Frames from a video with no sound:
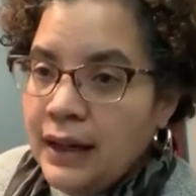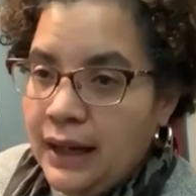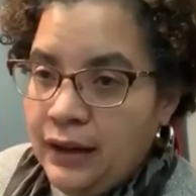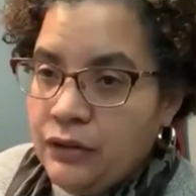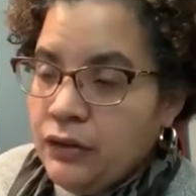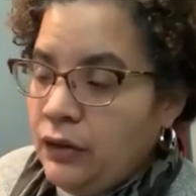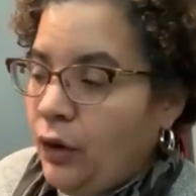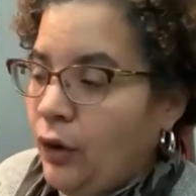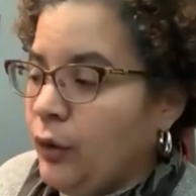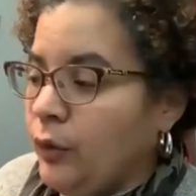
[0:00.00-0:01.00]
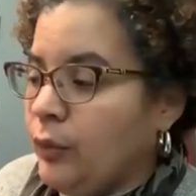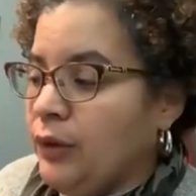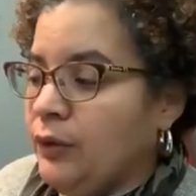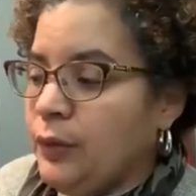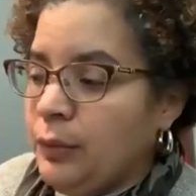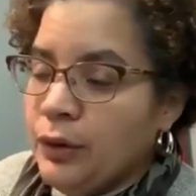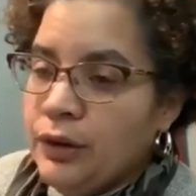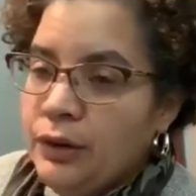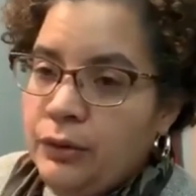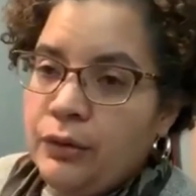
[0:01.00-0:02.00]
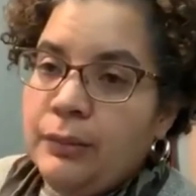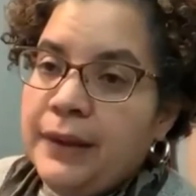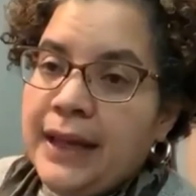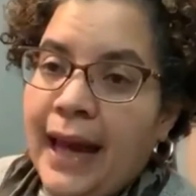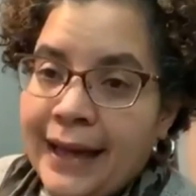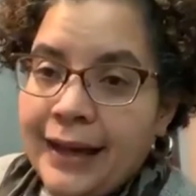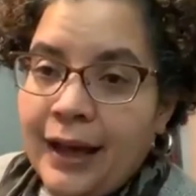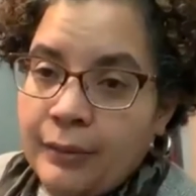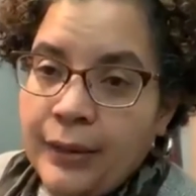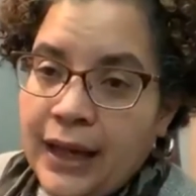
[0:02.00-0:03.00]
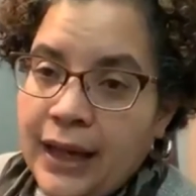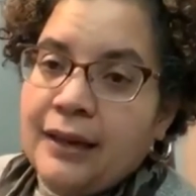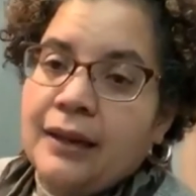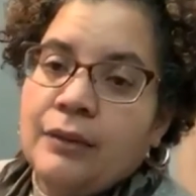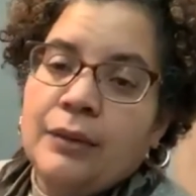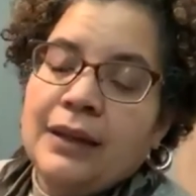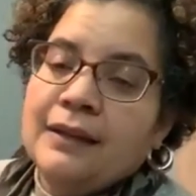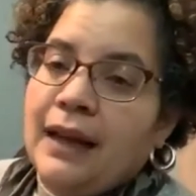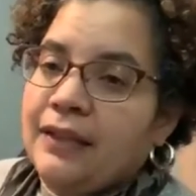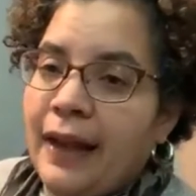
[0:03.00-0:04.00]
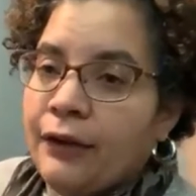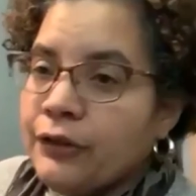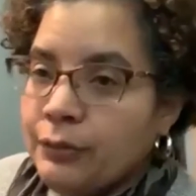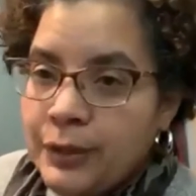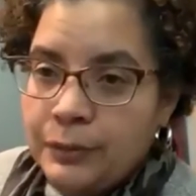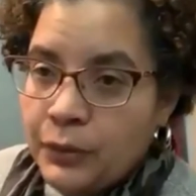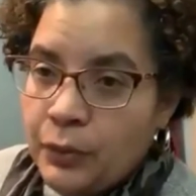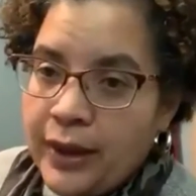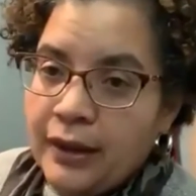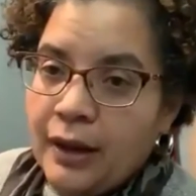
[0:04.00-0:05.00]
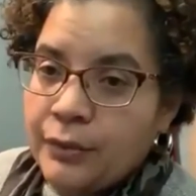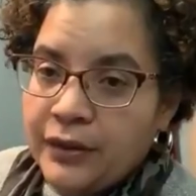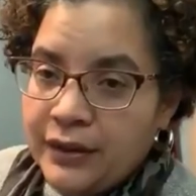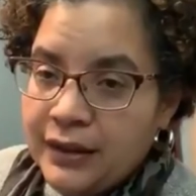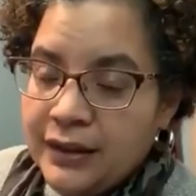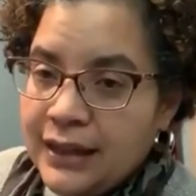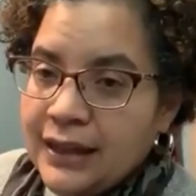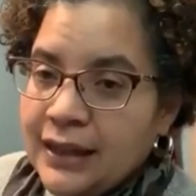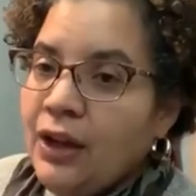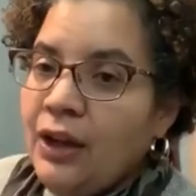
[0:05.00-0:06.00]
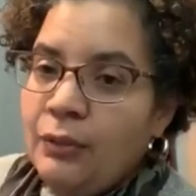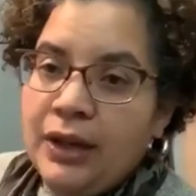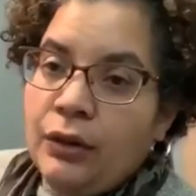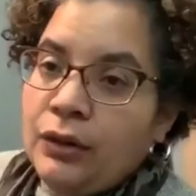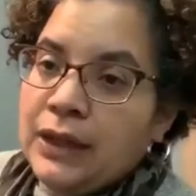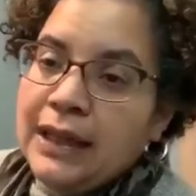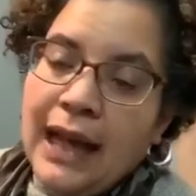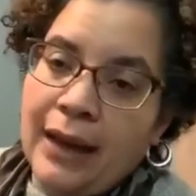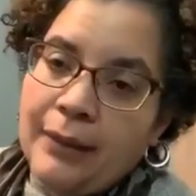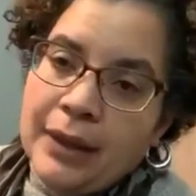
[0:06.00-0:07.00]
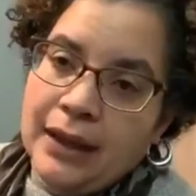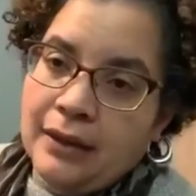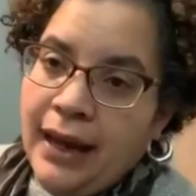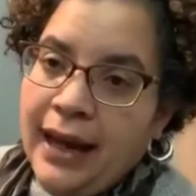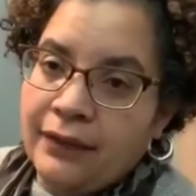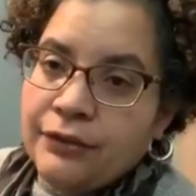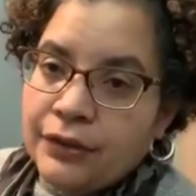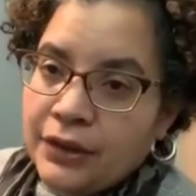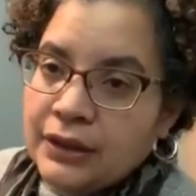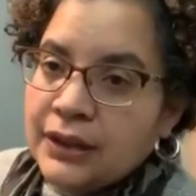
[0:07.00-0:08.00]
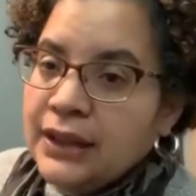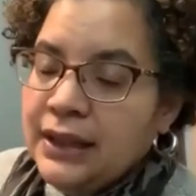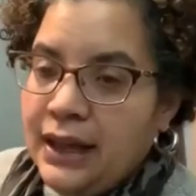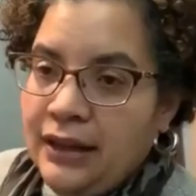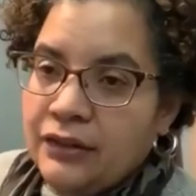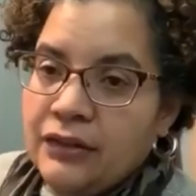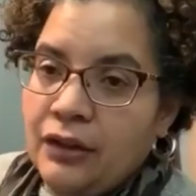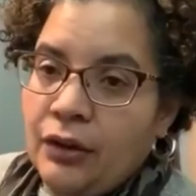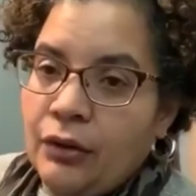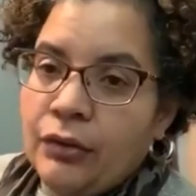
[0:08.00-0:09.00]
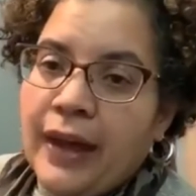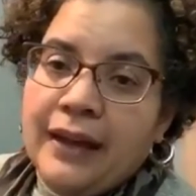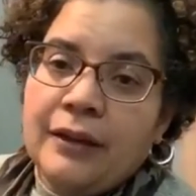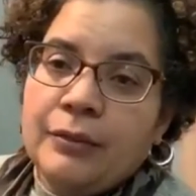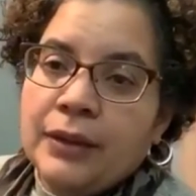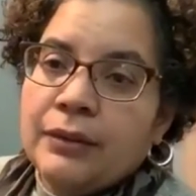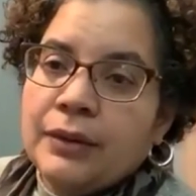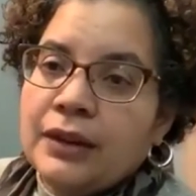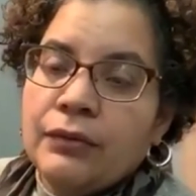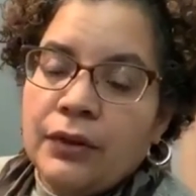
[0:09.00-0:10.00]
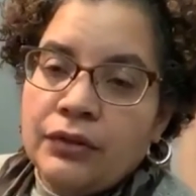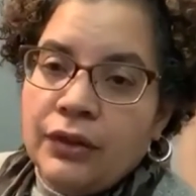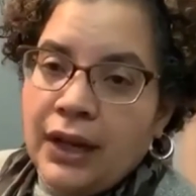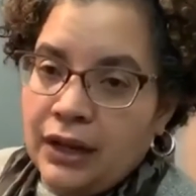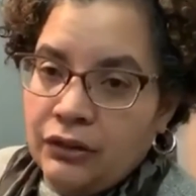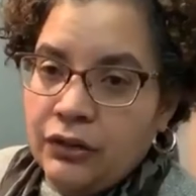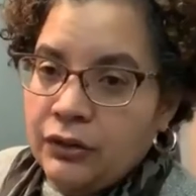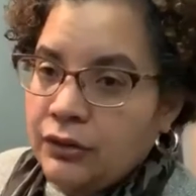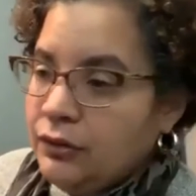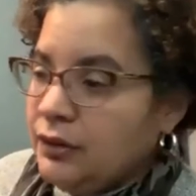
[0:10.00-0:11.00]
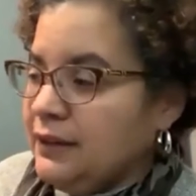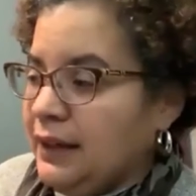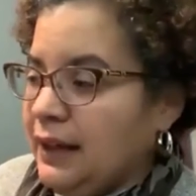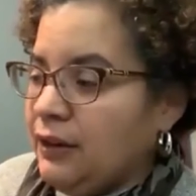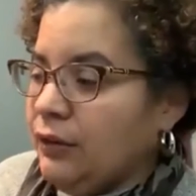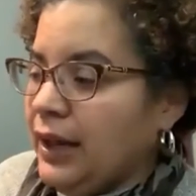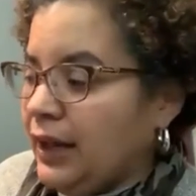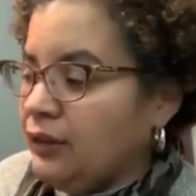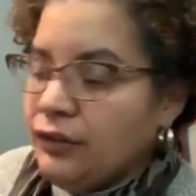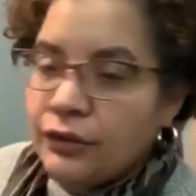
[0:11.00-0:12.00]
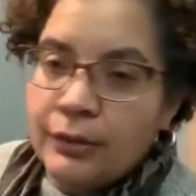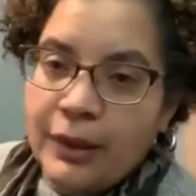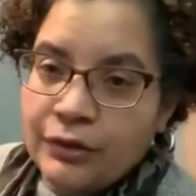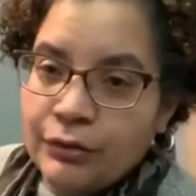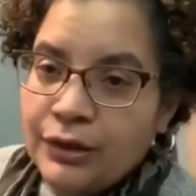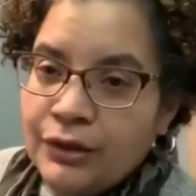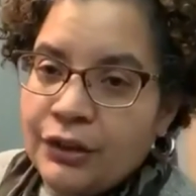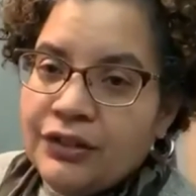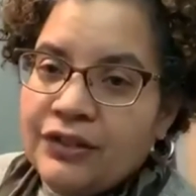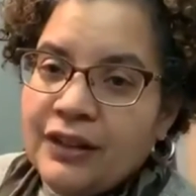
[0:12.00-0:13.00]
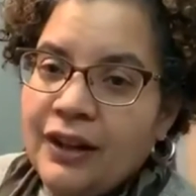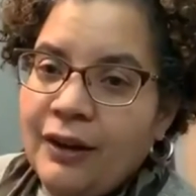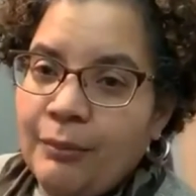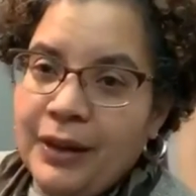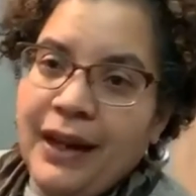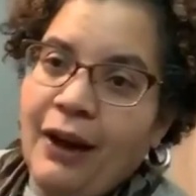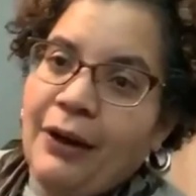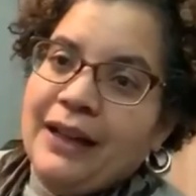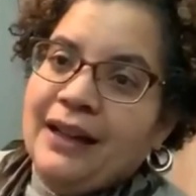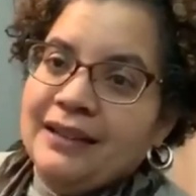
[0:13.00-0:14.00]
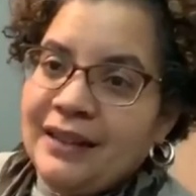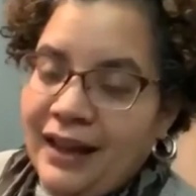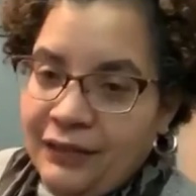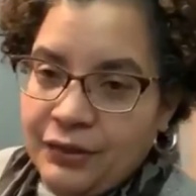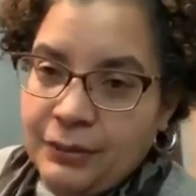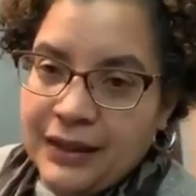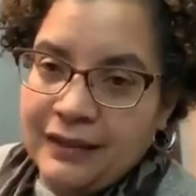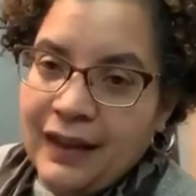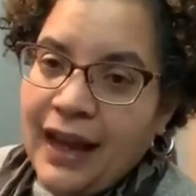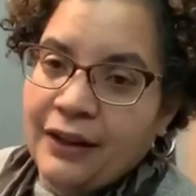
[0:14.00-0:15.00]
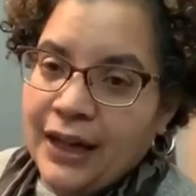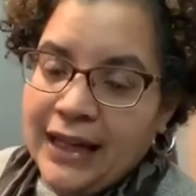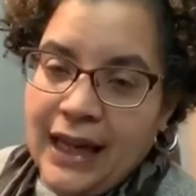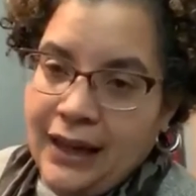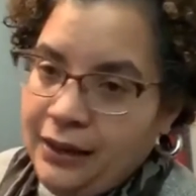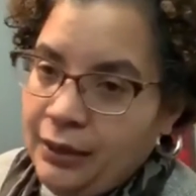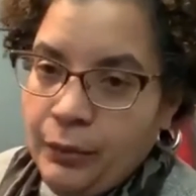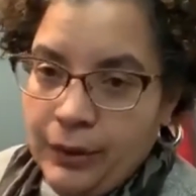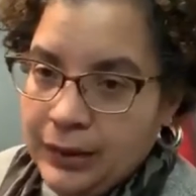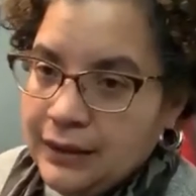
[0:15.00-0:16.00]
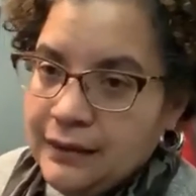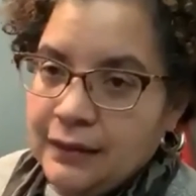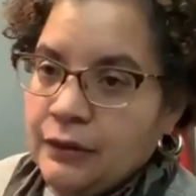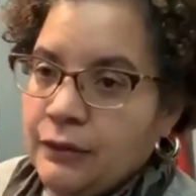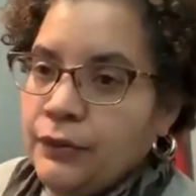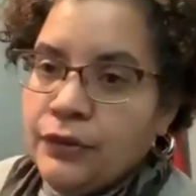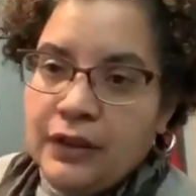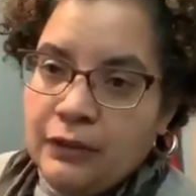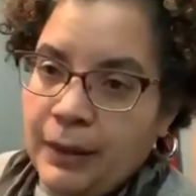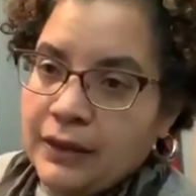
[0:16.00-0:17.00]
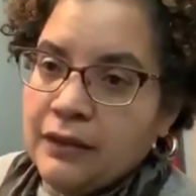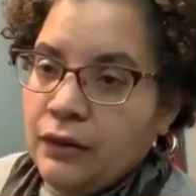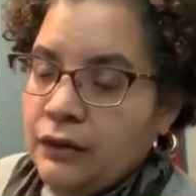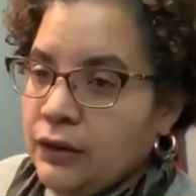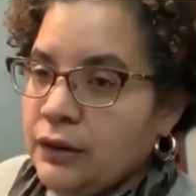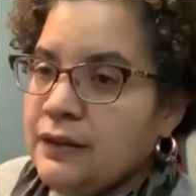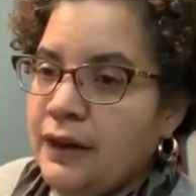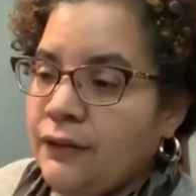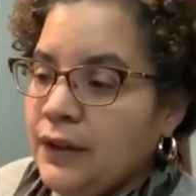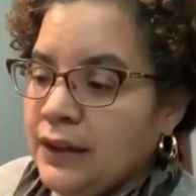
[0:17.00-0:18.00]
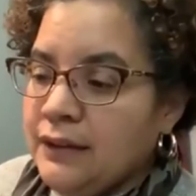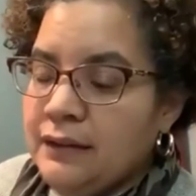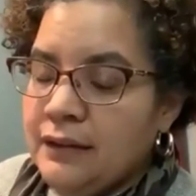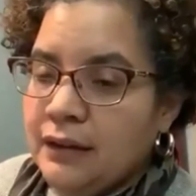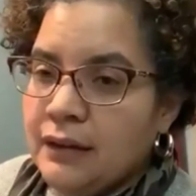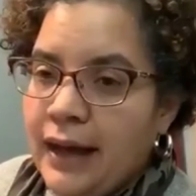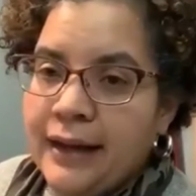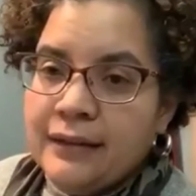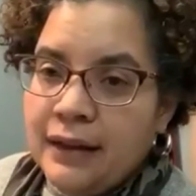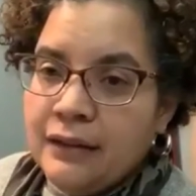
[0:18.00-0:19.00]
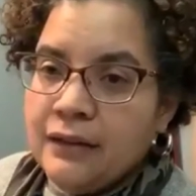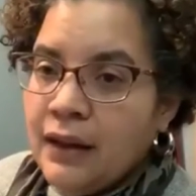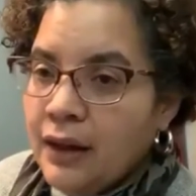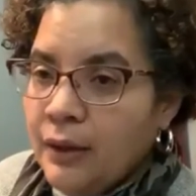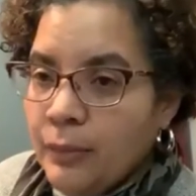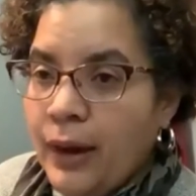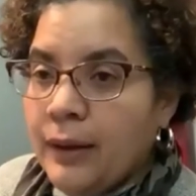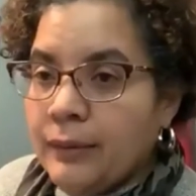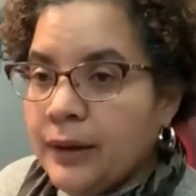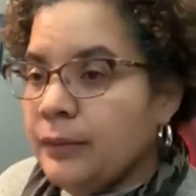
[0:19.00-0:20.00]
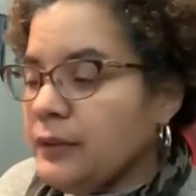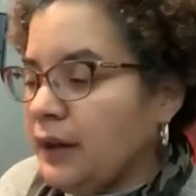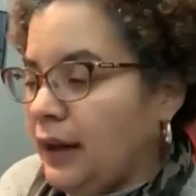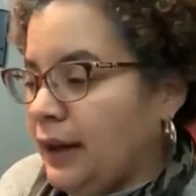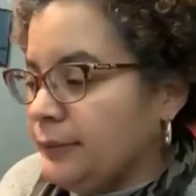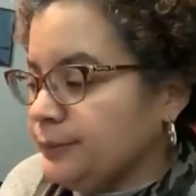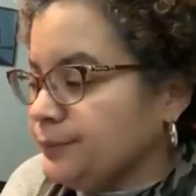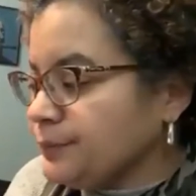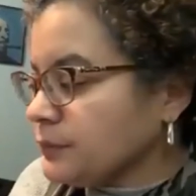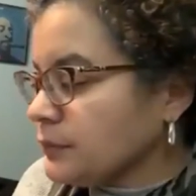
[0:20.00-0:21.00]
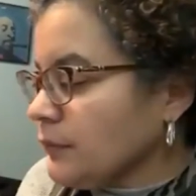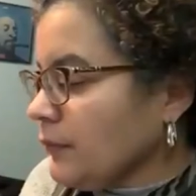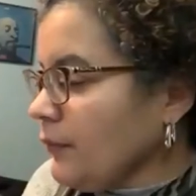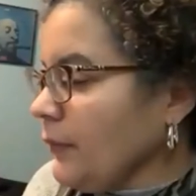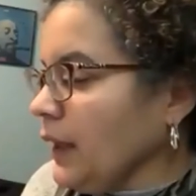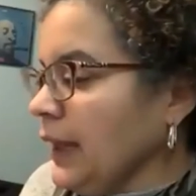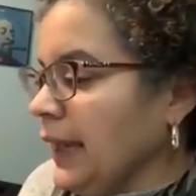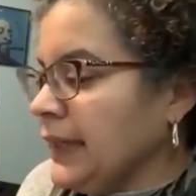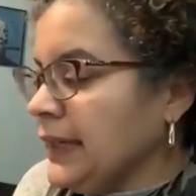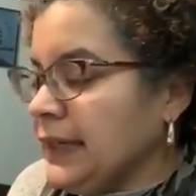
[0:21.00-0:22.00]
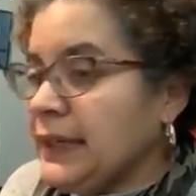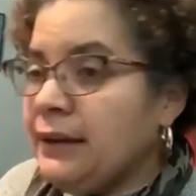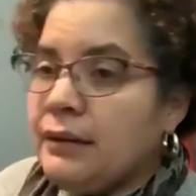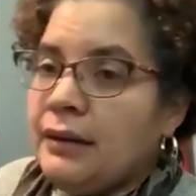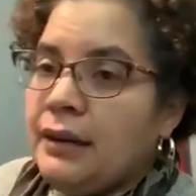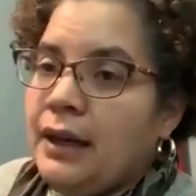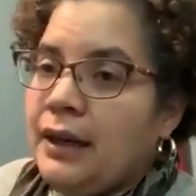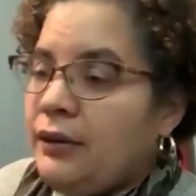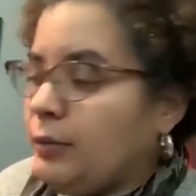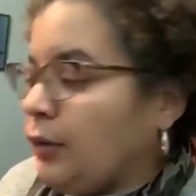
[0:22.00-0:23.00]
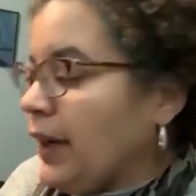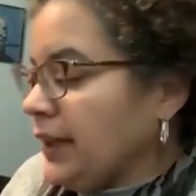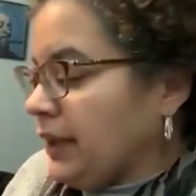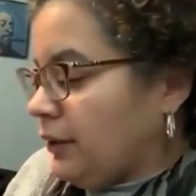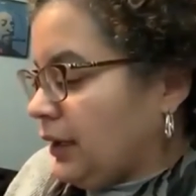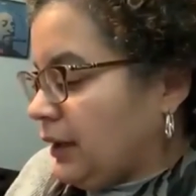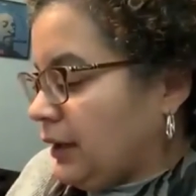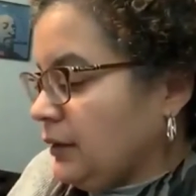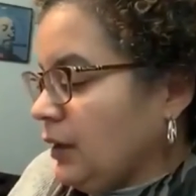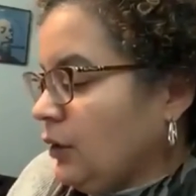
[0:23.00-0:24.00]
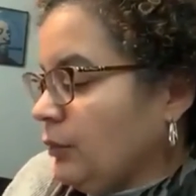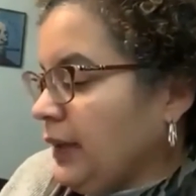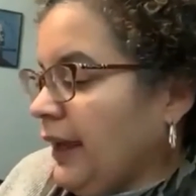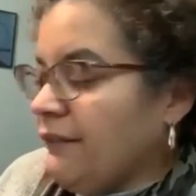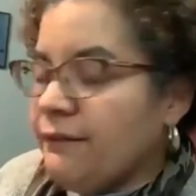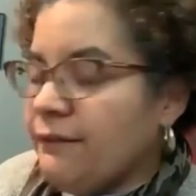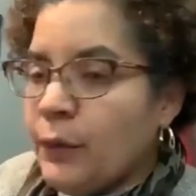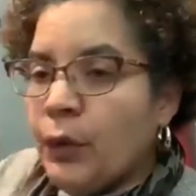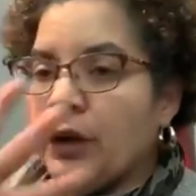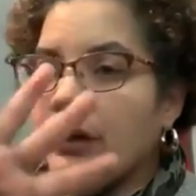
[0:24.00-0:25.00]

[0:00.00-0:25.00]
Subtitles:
And so if we were to do a big ad campaign and we say 1,000 people want to come to the clinic, we can only accommodate a handful. And so that can be really frustrating too, to say, okay, I just heard about your resource, but now I guess I have to be in line or I can't get an appointment for 6 months. So there is definitely still access problems. And in the Milwaukee area, we have 4.